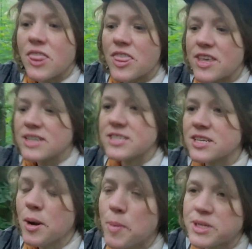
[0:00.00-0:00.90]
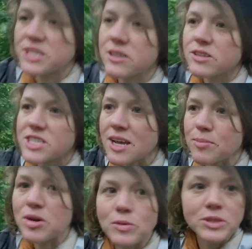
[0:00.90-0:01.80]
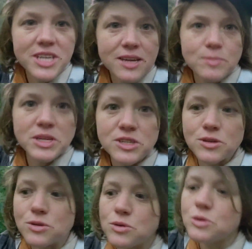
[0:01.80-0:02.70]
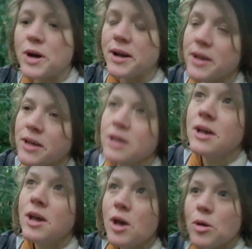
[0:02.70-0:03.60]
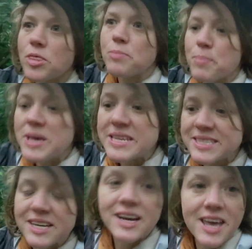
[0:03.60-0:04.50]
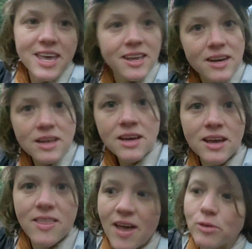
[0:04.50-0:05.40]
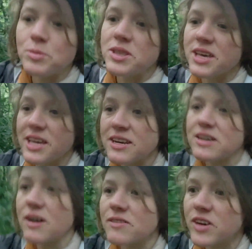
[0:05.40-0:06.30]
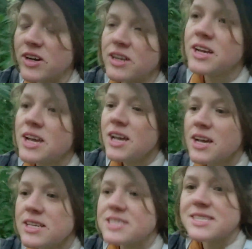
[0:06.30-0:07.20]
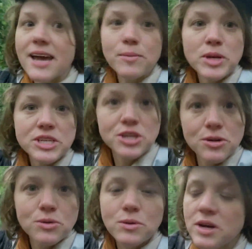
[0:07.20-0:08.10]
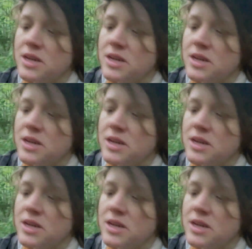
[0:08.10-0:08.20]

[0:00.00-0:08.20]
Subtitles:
This particular segment will take me to Pisgah Inn, and that will be the end of segment 2.